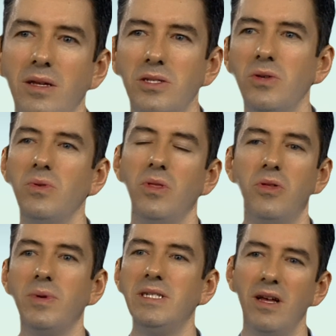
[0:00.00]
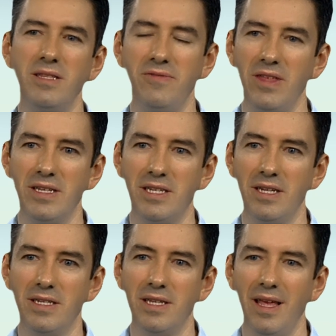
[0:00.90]
So the result of this
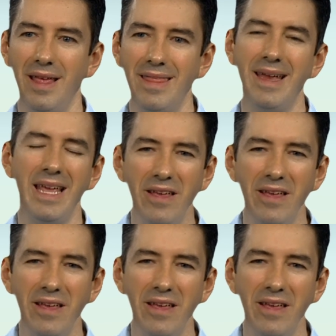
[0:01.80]
is that